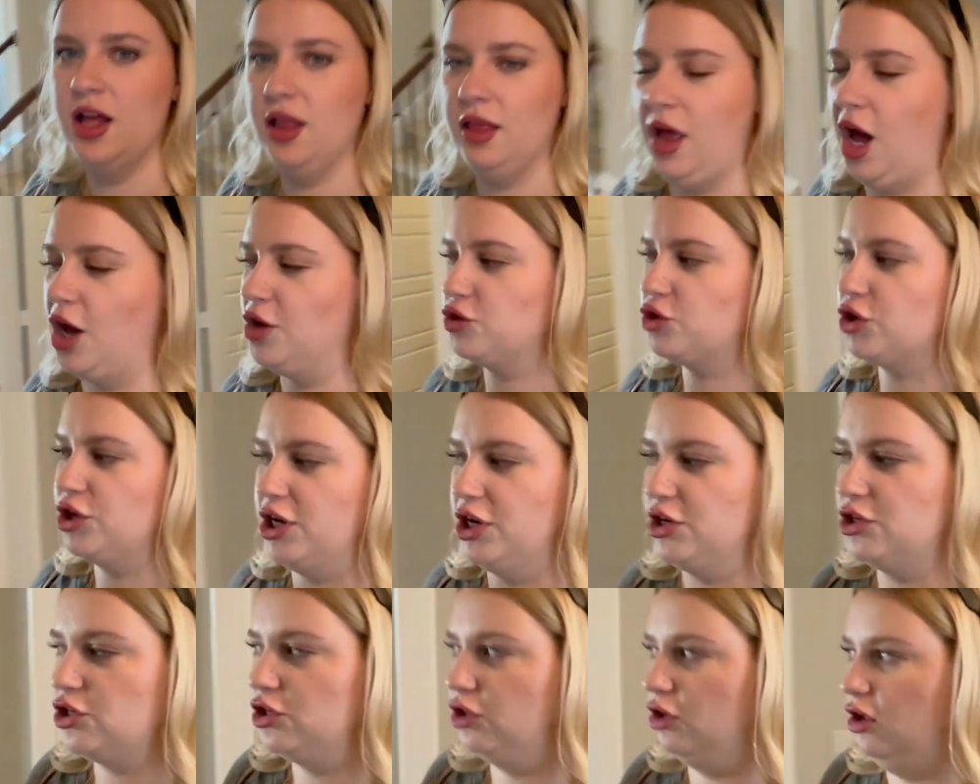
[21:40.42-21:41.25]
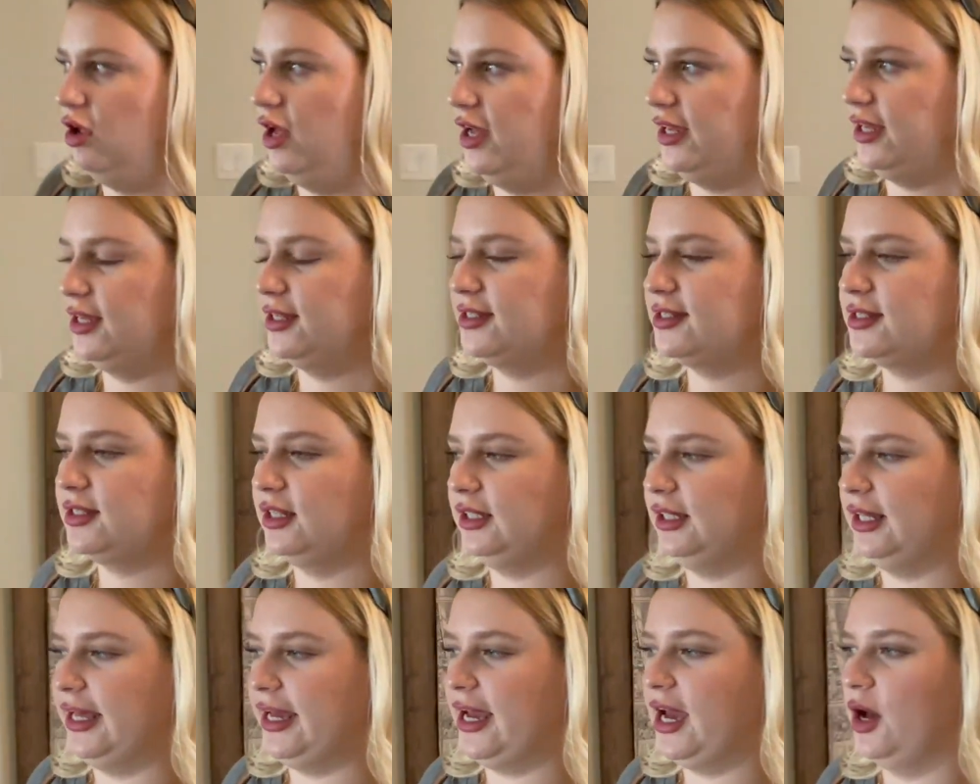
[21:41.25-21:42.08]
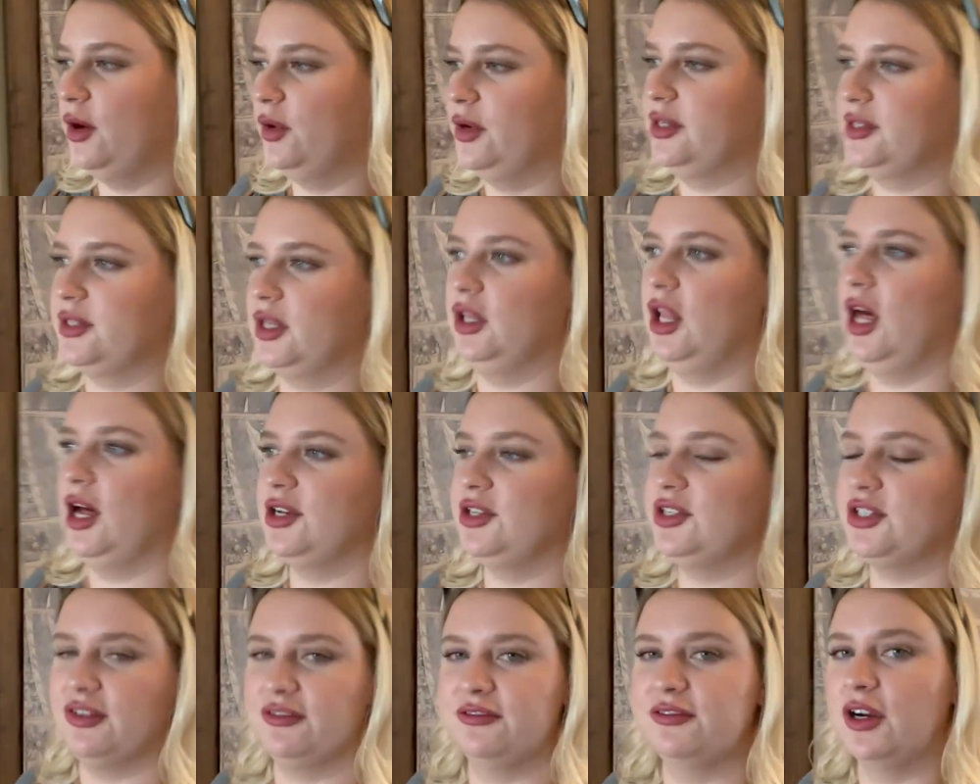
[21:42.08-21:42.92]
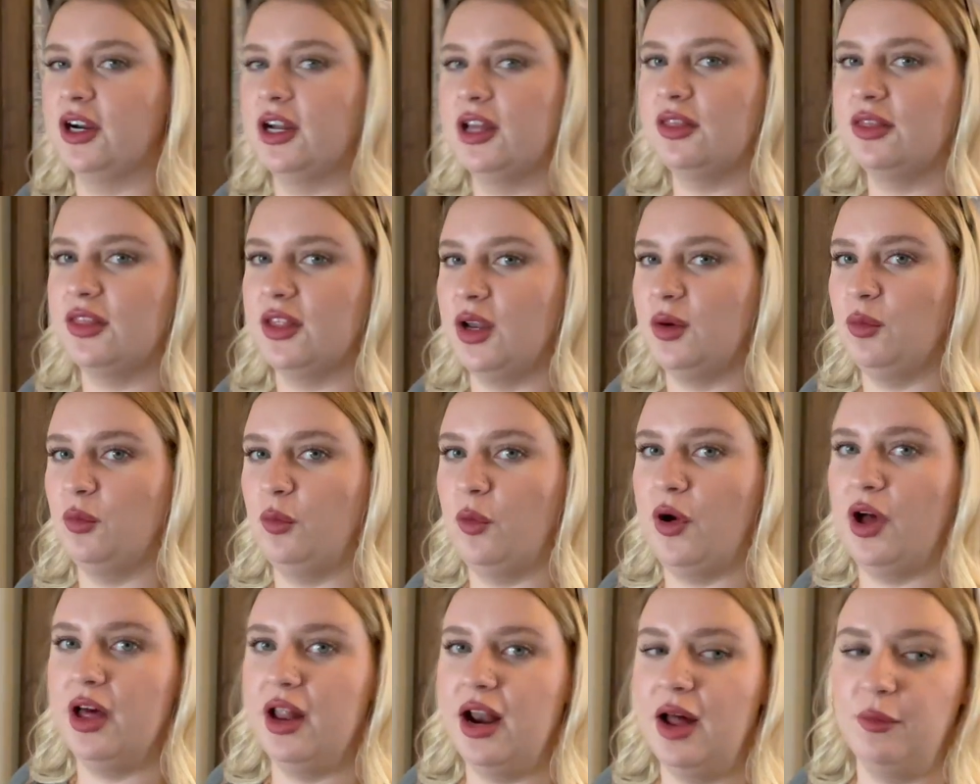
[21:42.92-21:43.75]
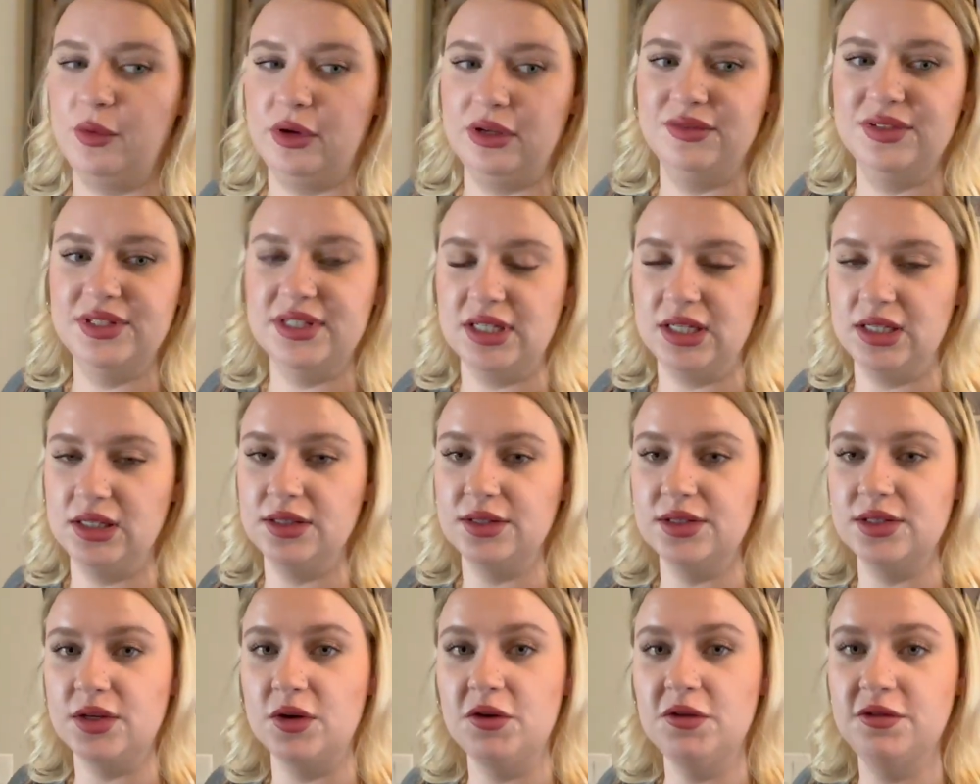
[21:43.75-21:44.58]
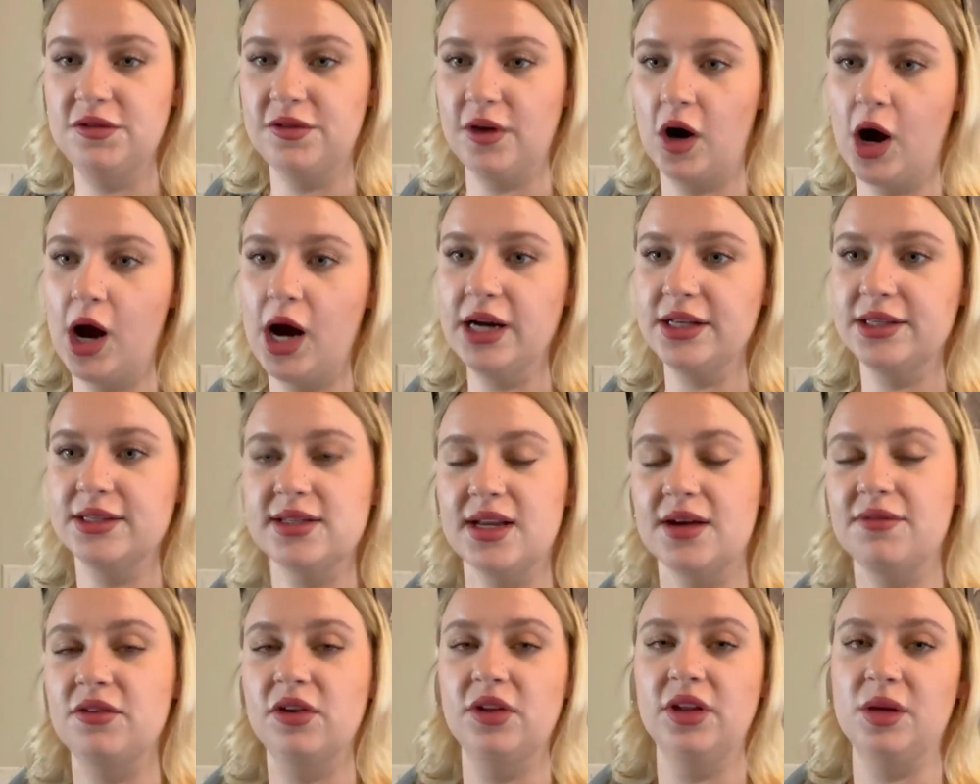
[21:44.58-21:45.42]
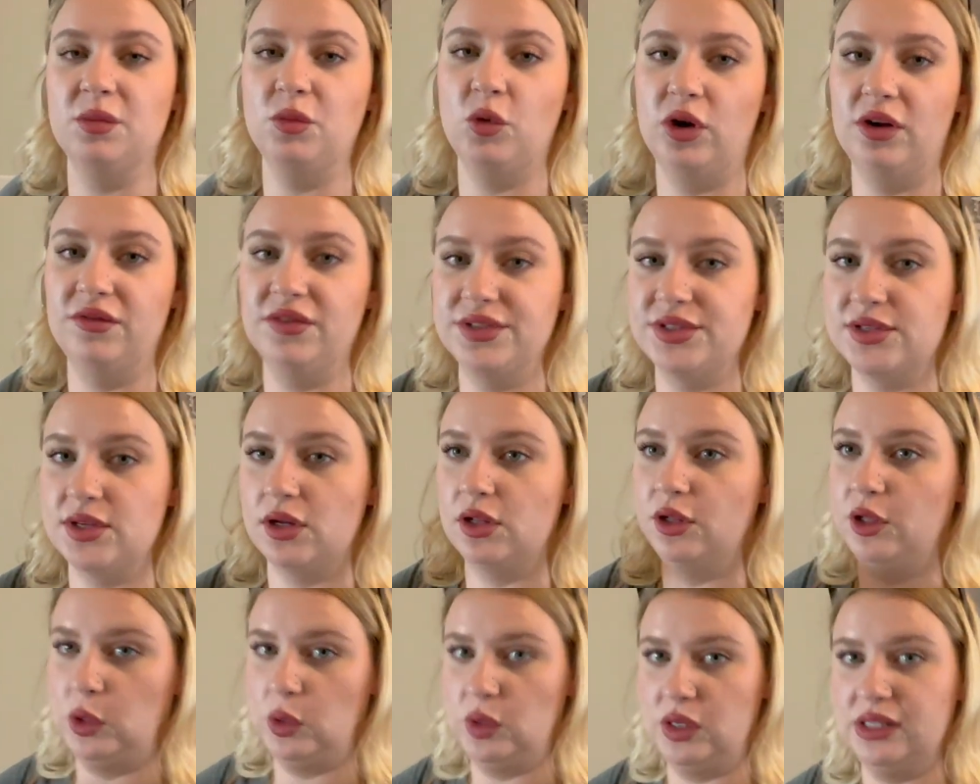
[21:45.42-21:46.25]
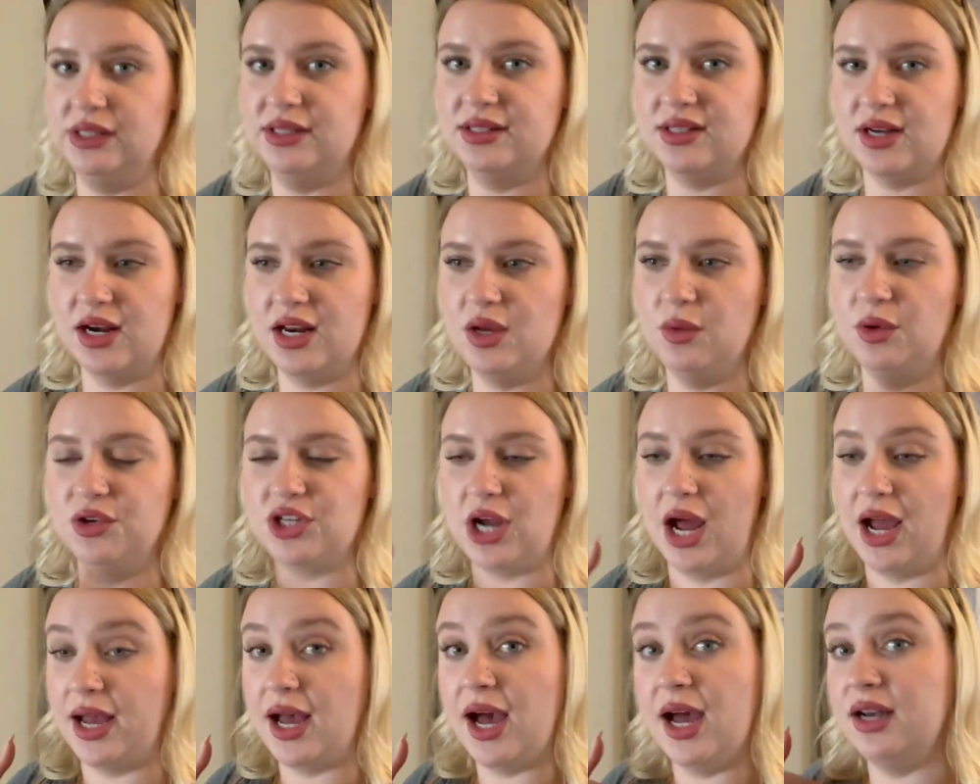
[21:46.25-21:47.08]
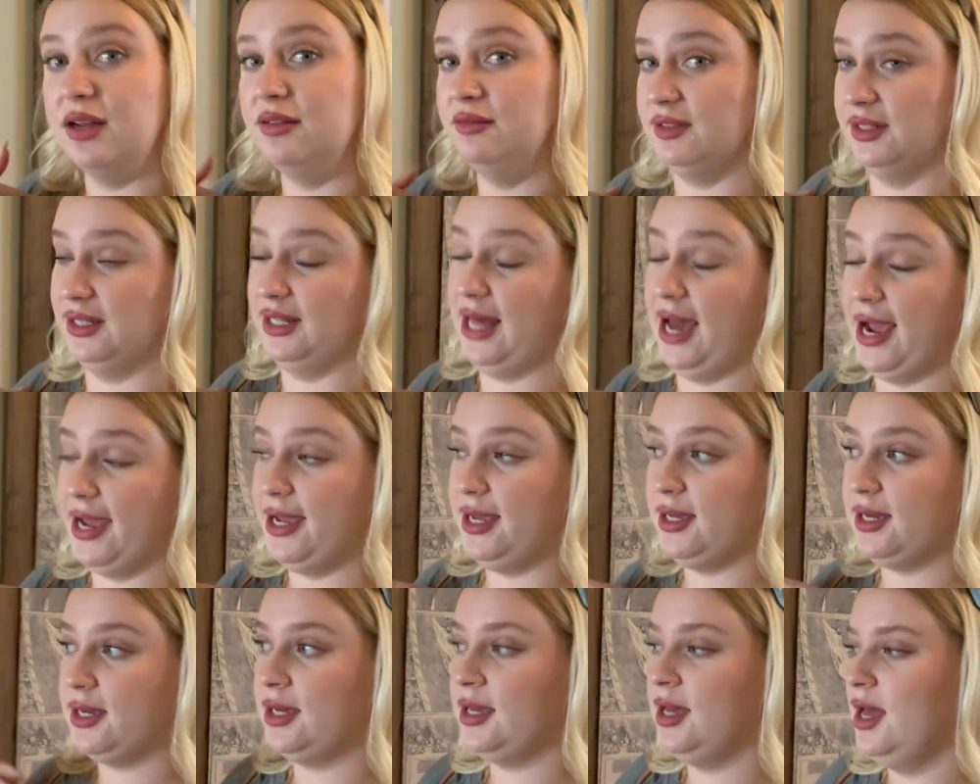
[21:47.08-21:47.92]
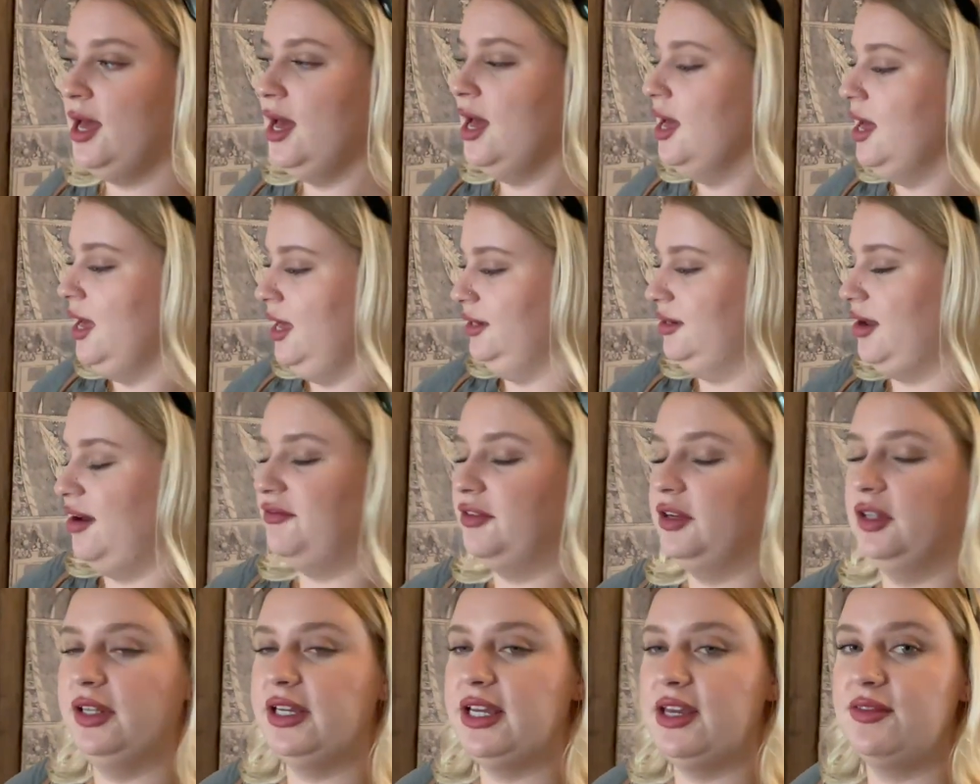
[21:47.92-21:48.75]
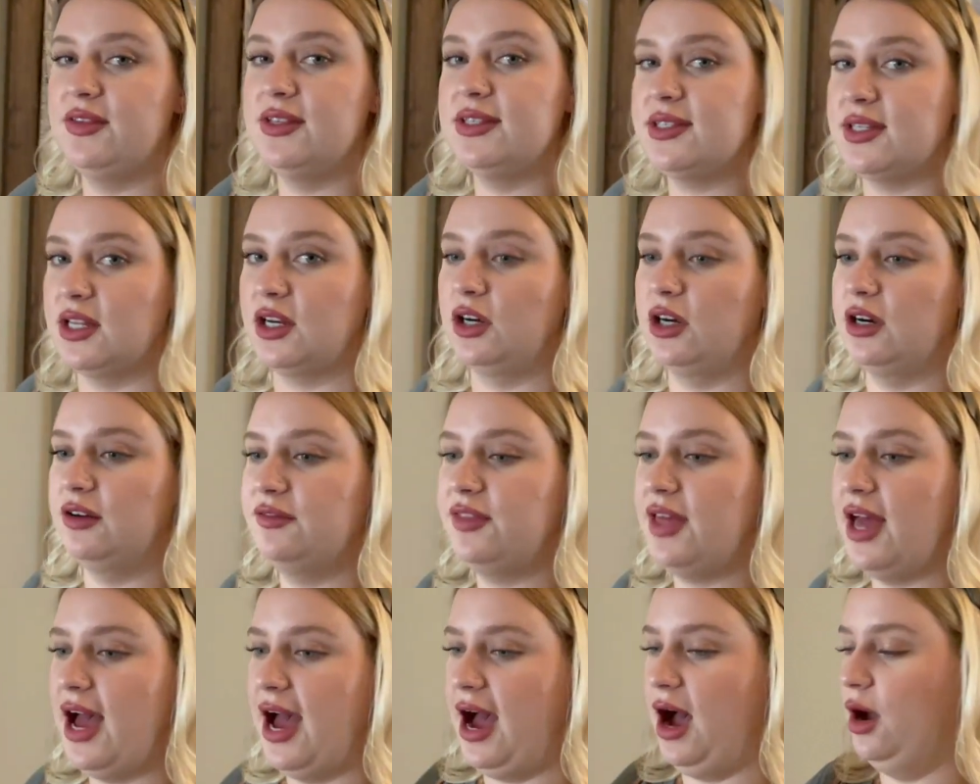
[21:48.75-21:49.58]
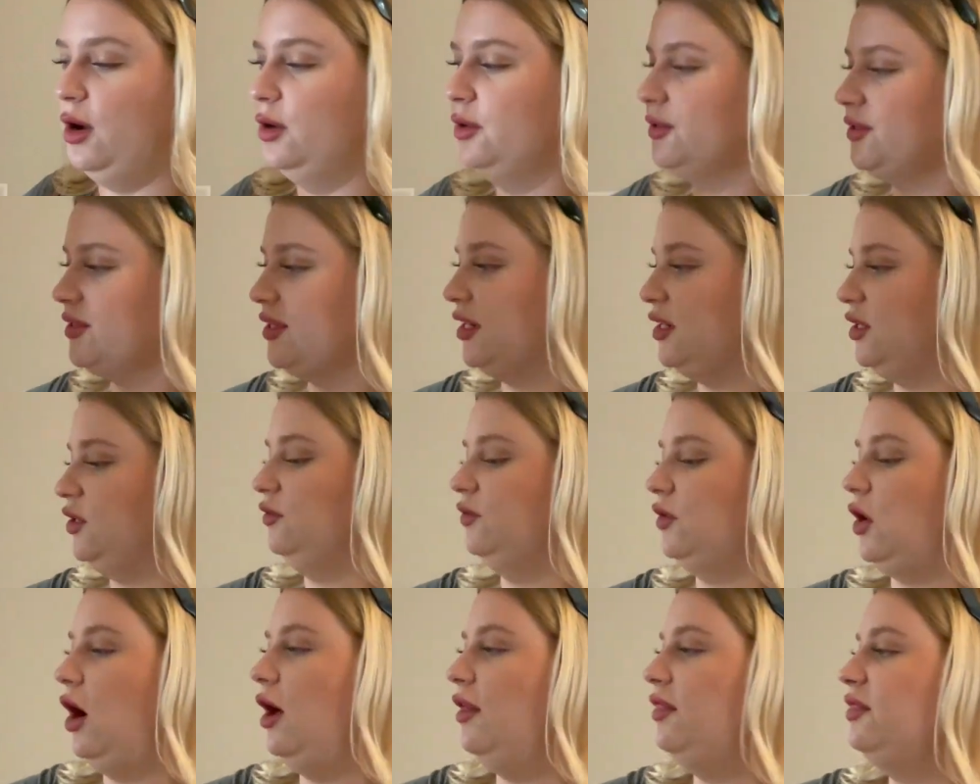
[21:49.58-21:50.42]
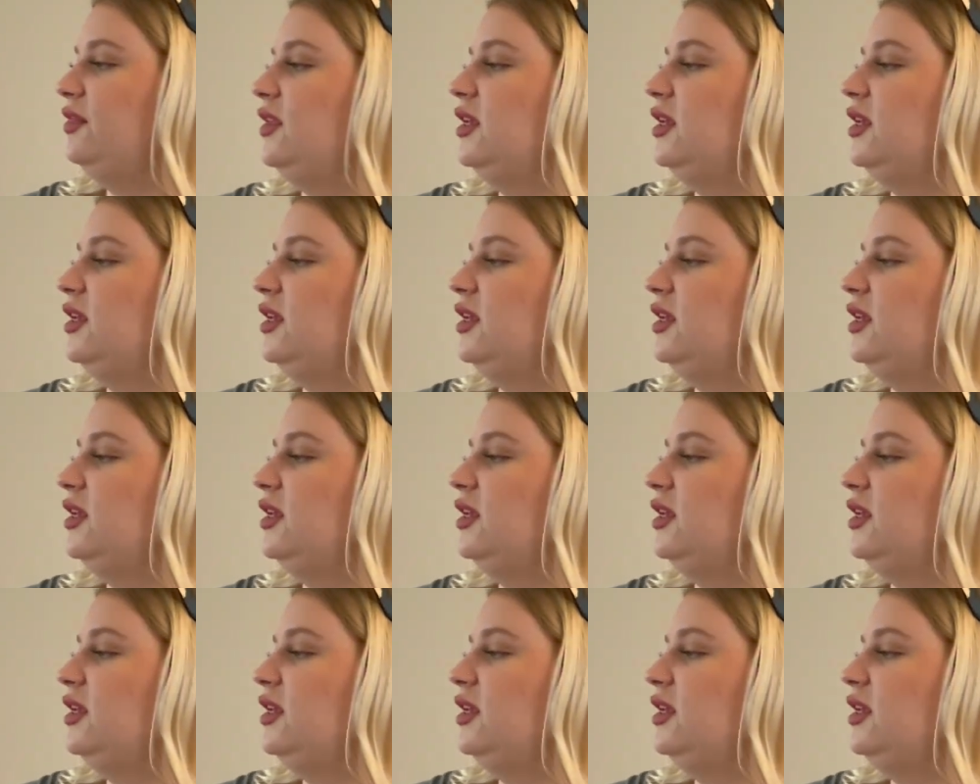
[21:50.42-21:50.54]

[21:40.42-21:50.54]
untraditional. I guess the layout is a lot different than what we've seen so far. It's definitely more of a secluded study, which I kind of like. Definitely in the center of the house, and you've got